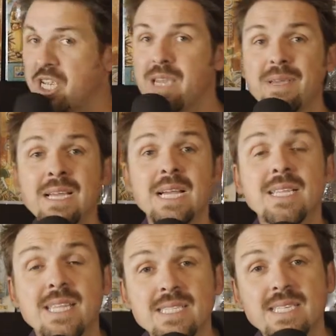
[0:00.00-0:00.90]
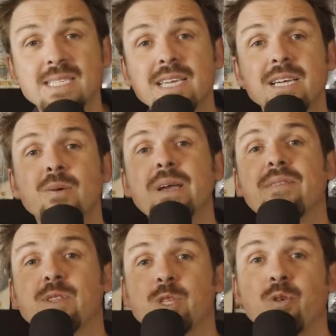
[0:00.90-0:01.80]
Amy. This is Ian Quick
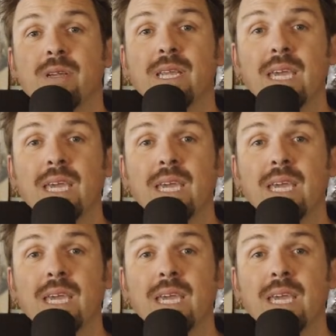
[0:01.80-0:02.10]
for the Toy and